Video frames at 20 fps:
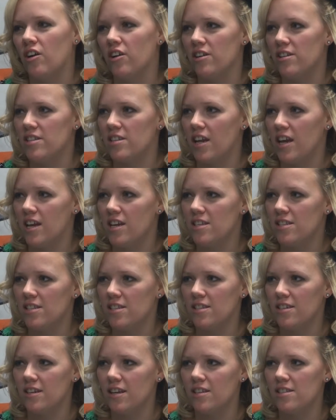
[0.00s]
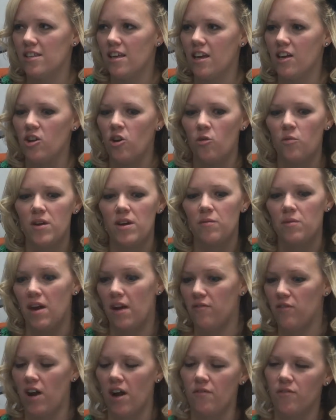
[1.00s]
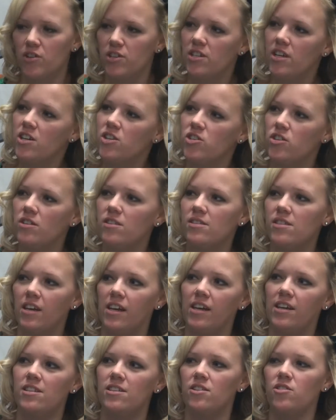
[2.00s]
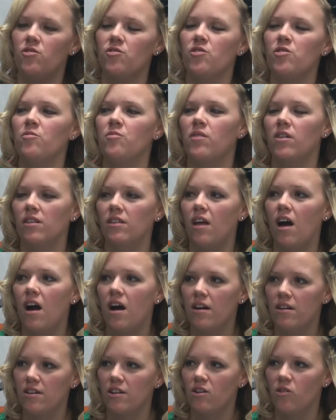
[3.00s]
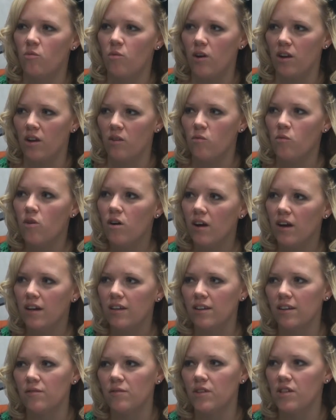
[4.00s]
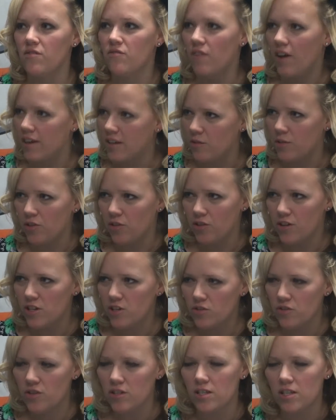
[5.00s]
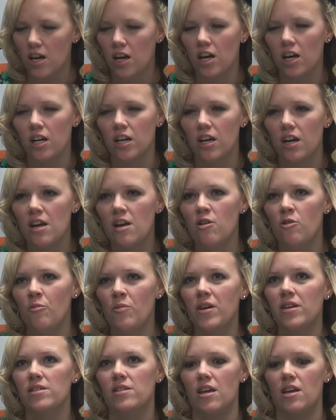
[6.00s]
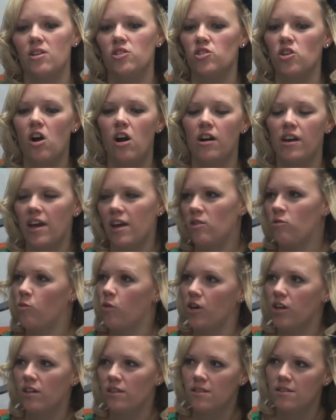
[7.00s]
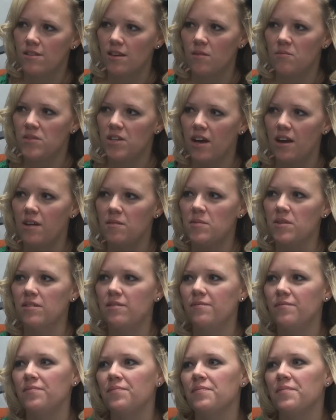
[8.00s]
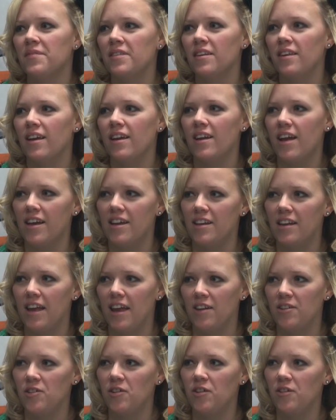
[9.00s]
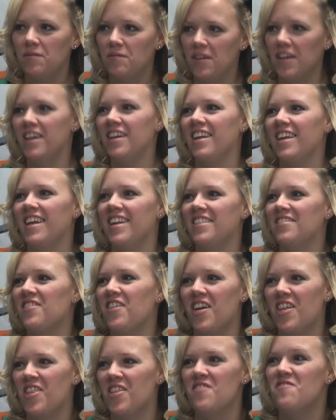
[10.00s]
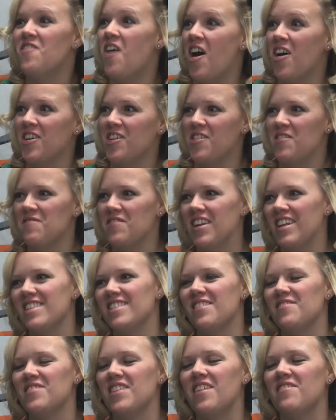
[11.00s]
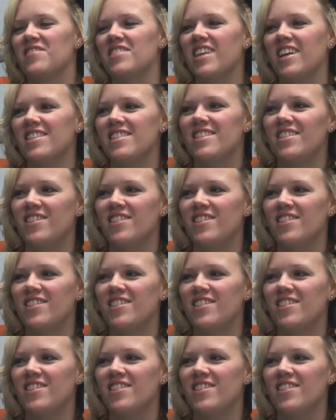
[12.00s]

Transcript: in art is nice, because we have conversations, and I get to know them a lot, one-on-one, and really find out what their interests are, because they can talk and work at the same time, and I can handle the volume that it sometimes